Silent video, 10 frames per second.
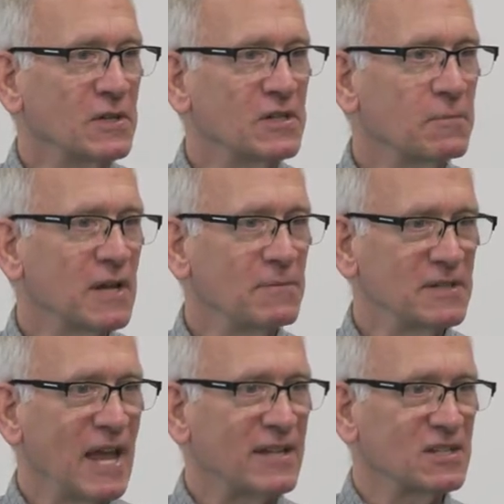And
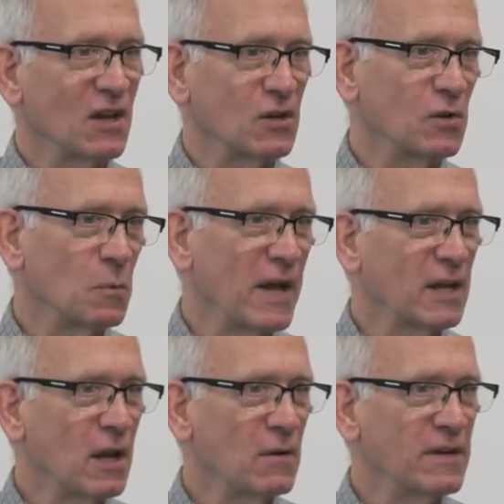sometimes that's a good way to
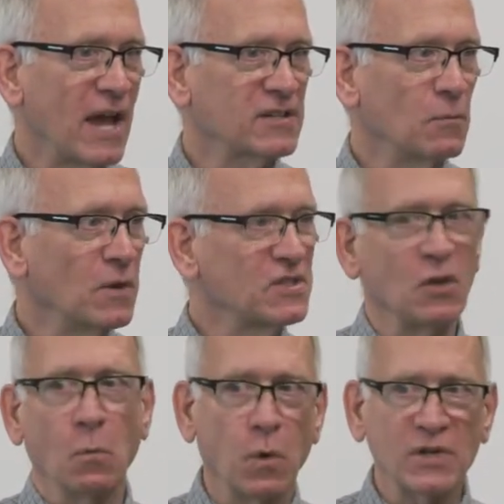go and ask them, what's
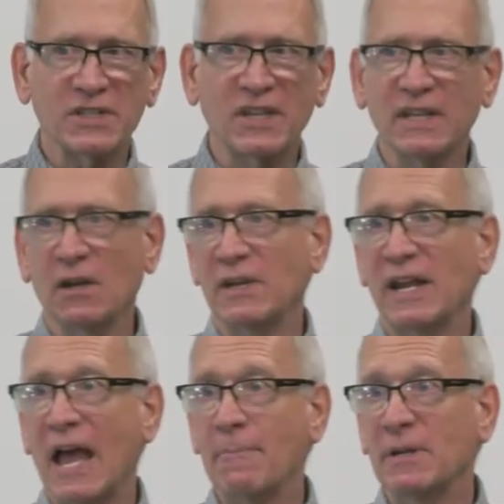the worst thing that could
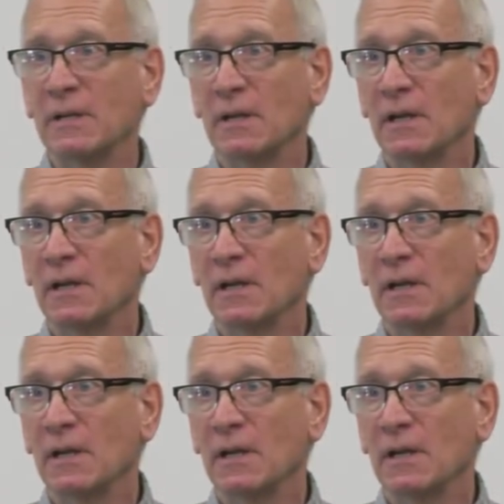happen?